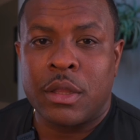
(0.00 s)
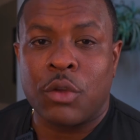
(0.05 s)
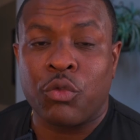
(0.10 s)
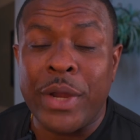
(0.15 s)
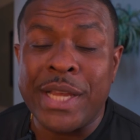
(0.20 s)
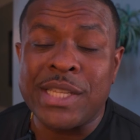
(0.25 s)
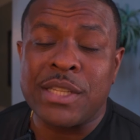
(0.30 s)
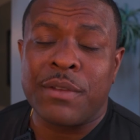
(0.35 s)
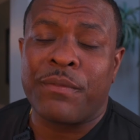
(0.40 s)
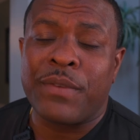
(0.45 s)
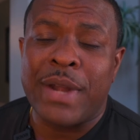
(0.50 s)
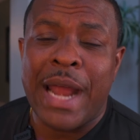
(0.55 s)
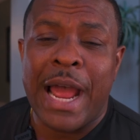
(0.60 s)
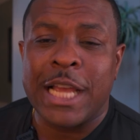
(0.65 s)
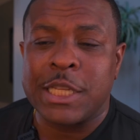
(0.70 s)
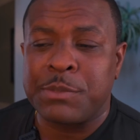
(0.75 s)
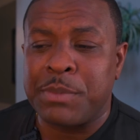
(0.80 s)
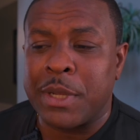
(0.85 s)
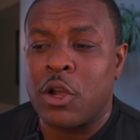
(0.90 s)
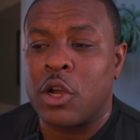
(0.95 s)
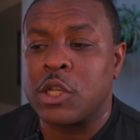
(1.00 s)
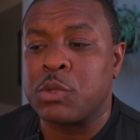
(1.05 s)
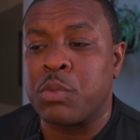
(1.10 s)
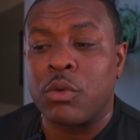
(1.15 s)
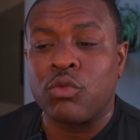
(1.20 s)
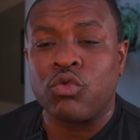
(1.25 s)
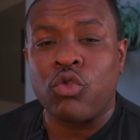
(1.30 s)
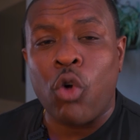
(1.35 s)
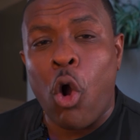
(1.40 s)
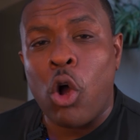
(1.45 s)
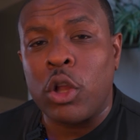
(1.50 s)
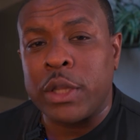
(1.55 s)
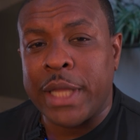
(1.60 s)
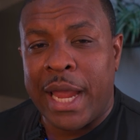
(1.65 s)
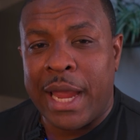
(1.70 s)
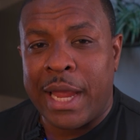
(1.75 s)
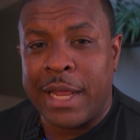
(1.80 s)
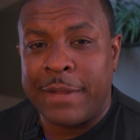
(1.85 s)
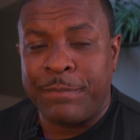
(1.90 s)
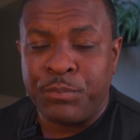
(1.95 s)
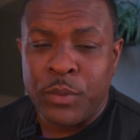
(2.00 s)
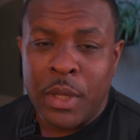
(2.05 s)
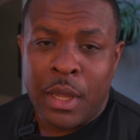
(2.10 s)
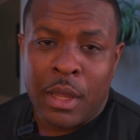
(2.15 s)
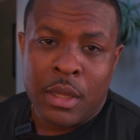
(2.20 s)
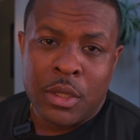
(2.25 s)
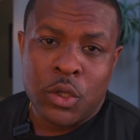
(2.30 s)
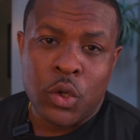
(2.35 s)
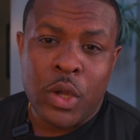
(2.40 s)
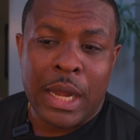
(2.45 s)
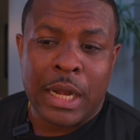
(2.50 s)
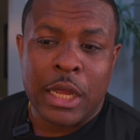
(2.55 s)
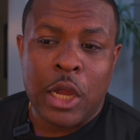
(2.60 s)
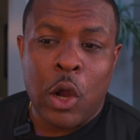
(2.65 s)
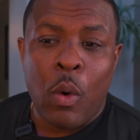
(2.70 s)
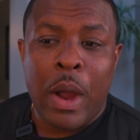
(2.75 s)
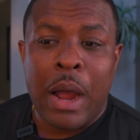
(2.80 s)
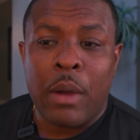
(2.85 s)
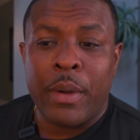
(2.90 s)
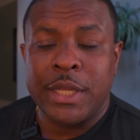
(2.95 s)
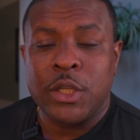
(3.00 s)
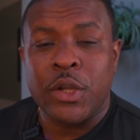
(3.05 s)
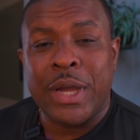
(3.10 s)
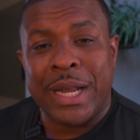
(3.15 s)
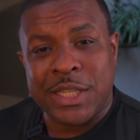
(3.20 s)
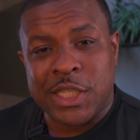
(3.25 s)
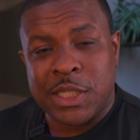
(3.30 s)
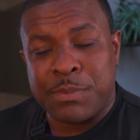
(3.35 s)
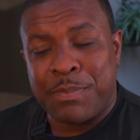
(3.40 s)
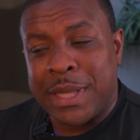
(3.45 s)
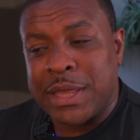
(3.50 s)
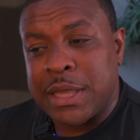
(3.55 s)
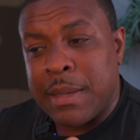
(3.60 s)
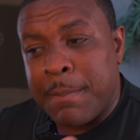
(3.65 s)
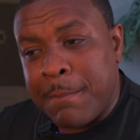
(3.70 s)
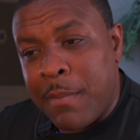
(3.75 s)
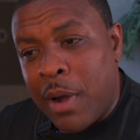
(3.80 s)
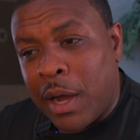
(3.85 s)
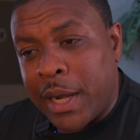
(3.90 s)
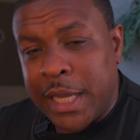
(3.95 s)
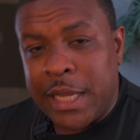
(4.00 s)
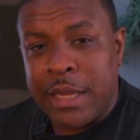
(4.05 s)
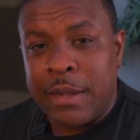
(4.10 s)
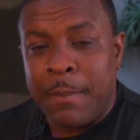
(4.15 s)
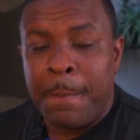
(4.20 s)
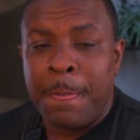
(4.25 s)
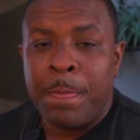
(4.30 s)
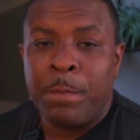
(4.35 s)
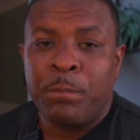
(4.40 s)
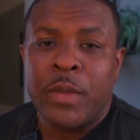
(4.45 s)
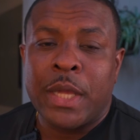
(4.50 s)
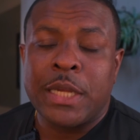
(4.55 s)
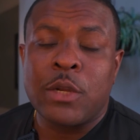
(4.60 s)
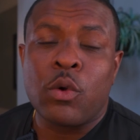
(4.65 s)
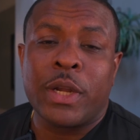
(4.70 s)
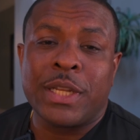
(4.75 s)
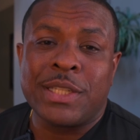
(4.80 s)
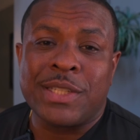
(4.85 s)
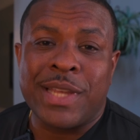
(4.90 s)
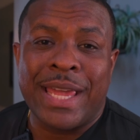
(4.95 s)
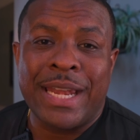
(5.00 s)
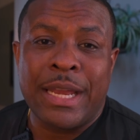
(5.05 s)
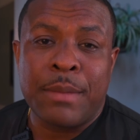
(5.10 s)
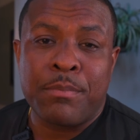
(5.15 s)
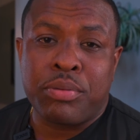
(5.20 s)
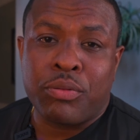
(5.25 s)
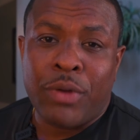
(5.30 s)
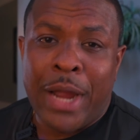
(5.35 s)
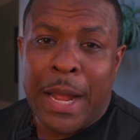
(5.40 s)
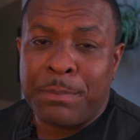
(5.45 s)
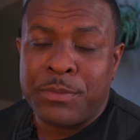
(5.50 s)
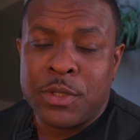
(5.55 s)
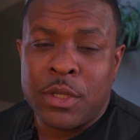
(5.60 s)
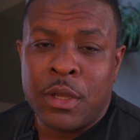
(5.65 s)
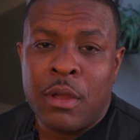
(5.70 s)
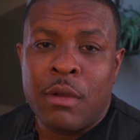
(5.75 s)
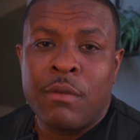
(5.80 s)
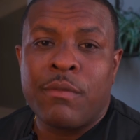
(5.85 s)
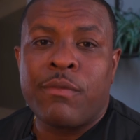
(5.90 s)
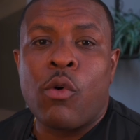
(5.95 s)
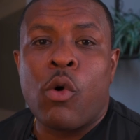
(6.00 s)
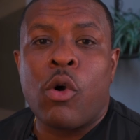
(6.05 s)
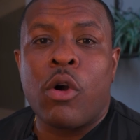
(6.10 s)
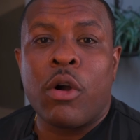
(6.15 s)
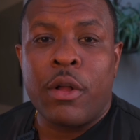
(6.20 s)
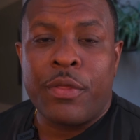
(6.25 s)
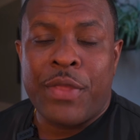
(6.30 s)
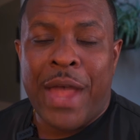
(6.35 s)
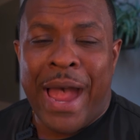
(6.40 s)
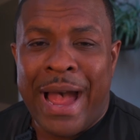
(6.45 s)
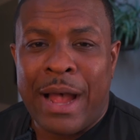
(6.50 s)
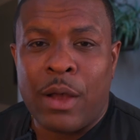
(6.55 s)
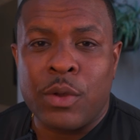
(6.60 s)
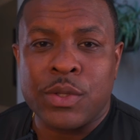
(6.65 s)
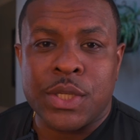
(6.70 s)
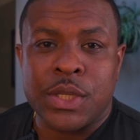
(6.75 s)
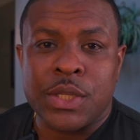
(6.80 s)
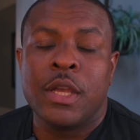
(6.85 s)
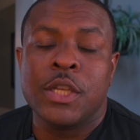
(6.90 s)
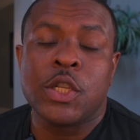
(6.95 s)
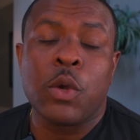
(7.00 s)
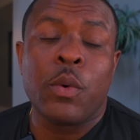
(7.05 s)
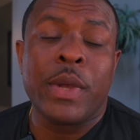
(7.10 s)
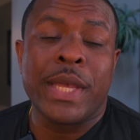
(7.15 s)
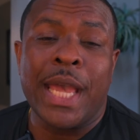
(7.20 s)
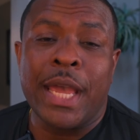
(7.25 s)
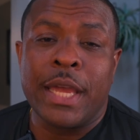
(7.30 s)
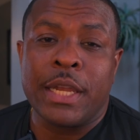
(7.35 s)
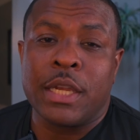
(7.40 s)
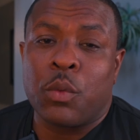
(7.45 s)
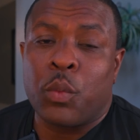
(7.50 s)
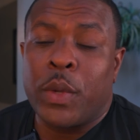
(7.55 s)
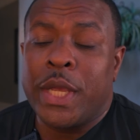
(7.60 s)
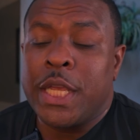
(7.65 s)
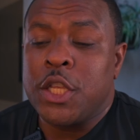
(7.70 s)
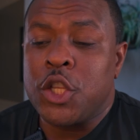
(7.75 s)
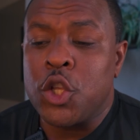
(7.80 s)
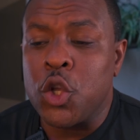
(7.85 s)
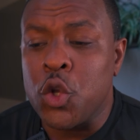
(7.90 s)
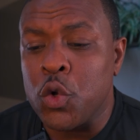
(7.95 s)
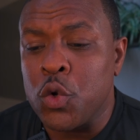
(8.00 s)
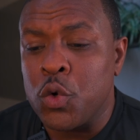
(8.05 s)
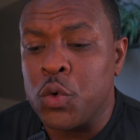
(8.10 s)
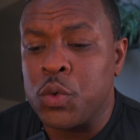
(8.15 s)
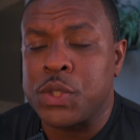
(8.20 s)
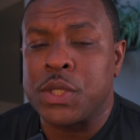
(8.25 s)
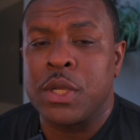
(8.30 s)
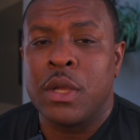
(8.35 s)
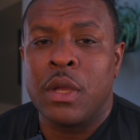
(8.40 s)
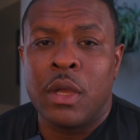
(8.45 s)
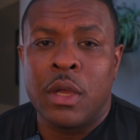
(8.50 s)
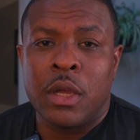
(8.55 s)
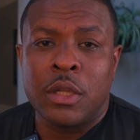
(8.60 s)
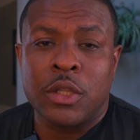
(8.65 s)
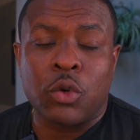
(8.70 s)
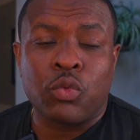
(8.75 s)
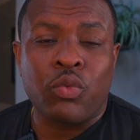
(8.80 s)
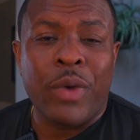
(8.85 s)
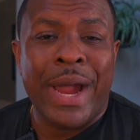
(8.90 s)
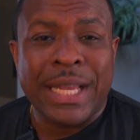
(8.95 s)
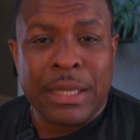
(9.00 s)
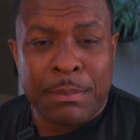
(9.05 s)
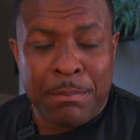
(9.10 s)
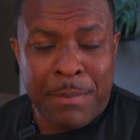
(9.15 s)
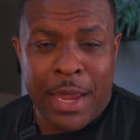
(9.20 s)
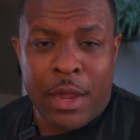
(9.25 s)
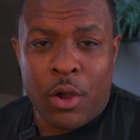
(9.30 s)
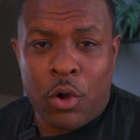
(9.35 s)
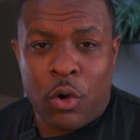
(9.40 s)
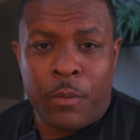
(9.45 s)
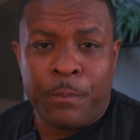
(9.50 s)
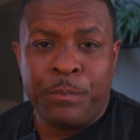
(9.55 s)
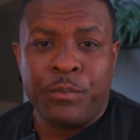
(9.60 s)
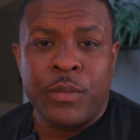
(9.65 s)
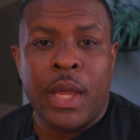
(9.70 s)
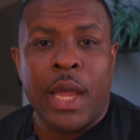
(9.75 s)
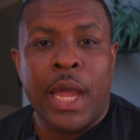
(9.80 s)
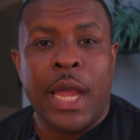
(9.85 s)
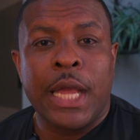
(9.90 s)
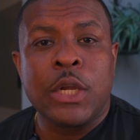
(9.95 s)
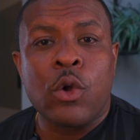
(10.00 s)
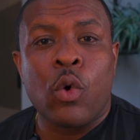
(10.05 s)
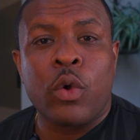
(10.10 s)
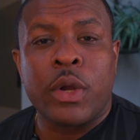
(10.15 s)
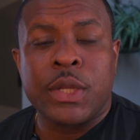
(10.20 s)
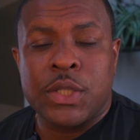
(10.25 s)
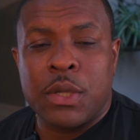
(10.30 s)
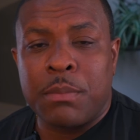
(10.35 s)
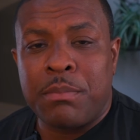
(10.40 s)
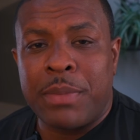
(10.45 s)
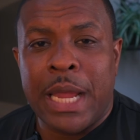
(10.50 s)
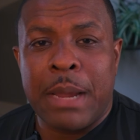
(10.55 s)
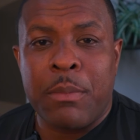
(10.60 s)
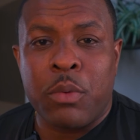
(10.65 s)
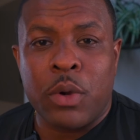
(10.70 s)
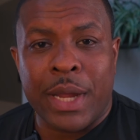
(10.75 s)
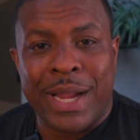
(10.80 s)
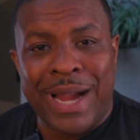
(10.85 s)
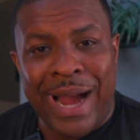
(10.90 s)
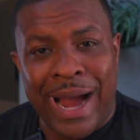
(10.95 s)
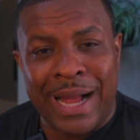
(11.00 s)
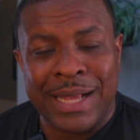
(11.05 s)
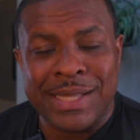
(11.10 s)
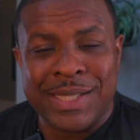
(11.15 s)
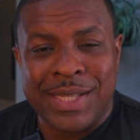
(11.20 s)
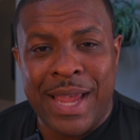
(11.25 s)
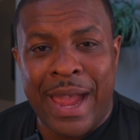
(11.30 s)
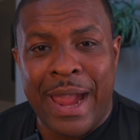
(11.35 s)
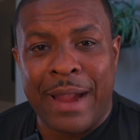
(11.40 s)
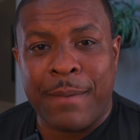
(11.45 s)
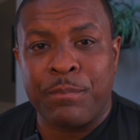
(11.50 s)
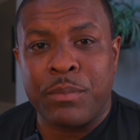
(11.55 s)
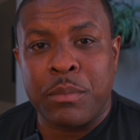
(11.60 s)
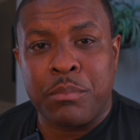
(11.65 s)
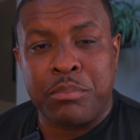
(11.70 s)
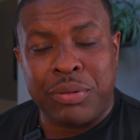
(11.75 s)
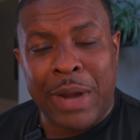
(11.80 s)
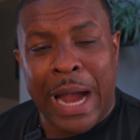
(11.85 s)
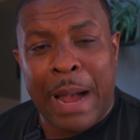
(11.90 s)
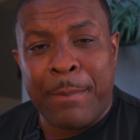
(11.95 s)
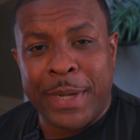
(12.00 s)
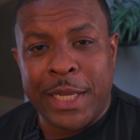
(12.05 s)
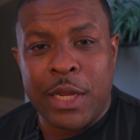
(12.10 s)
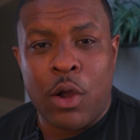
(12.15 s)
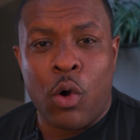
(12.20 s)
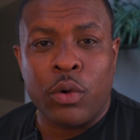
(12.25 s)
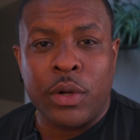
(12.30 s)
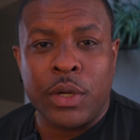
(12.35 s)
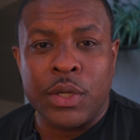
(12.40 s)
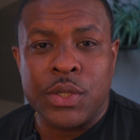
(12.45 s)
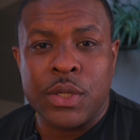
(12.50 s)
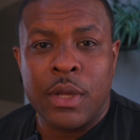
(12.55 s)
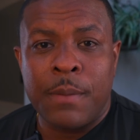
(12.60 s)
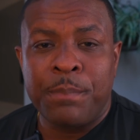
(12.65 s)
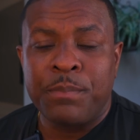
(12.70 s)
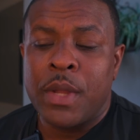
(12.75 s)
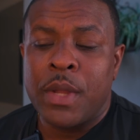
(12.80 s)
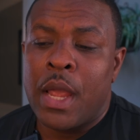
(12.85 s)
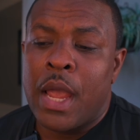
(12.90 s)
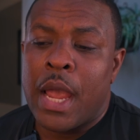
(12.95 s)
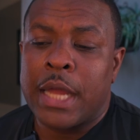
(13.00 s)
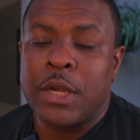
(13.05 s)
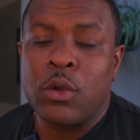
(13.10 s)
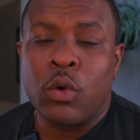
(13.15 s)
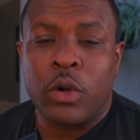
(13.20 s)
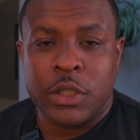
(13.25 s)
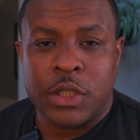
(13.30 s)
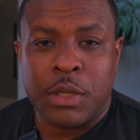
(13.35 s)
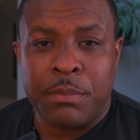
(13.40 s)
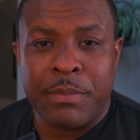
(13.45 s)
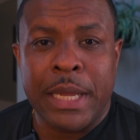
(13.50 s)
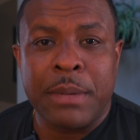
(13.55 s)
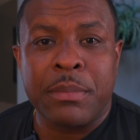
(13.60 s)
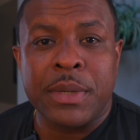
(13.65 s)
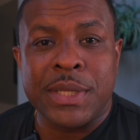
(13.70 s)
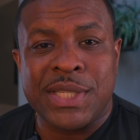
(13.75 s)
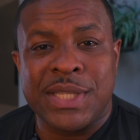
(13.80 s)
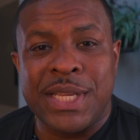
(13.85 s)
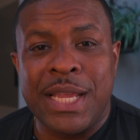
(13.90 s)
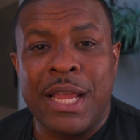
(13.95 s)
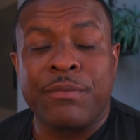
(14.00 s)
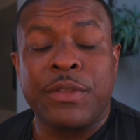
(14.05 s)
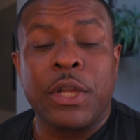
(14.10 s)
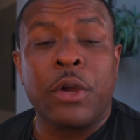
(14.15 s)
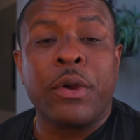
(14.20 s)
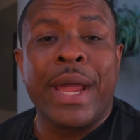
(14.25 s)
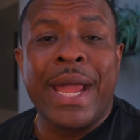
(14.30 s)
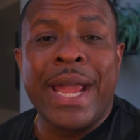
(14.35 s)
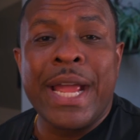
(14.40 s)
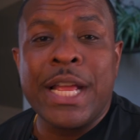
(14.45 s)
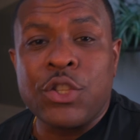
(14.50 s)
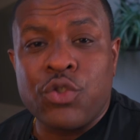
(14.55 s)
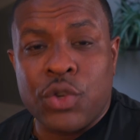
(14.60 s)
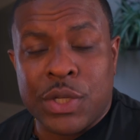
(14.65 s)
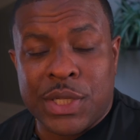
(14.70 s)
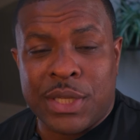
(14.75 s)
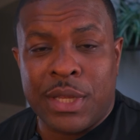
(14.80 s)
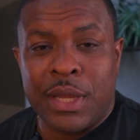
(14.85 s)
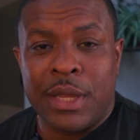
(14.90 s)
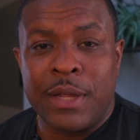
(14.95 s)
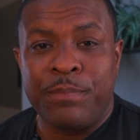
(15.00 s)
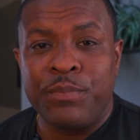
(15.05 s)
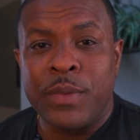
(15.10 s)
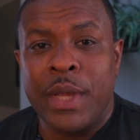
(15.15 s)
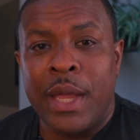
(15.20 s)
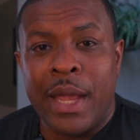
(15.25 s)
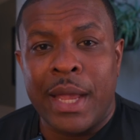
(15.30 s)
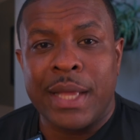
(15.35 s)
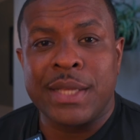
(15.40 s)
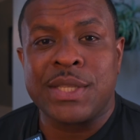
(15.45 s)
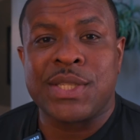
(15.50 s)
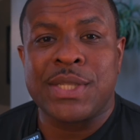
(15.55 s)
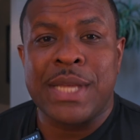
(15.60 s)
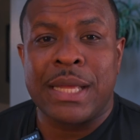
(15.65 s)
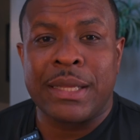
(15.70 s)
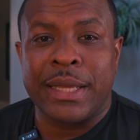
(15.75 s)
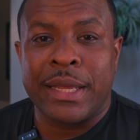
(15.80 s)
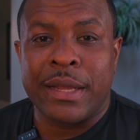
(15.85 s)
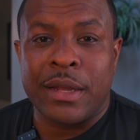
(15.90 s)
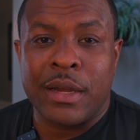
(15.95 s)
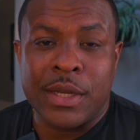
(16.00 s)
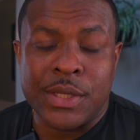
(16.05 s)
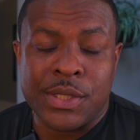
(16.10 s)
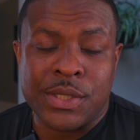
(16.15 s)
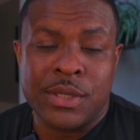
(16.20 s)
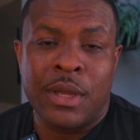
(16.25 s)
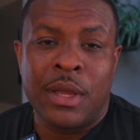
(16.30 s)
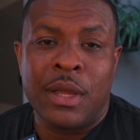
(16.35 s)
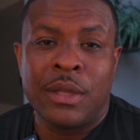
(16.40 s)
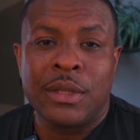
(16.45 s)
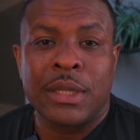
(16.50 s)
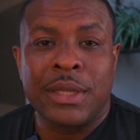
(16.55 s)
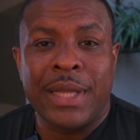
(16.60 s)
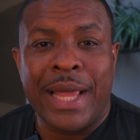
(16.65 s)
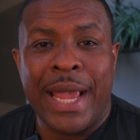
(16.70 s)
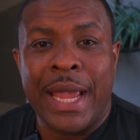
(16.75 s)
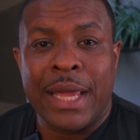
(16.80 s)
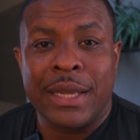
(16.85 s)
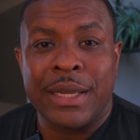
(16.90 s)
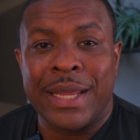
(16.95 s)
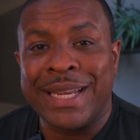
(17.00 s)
The reason for that is because with raw land, you gotta go out and you gotta spend the money in order to get it prepped for the houses. So again, we use direct mail in order to be able to contact property owners, in order to be able to see if they're interested in selling us the land.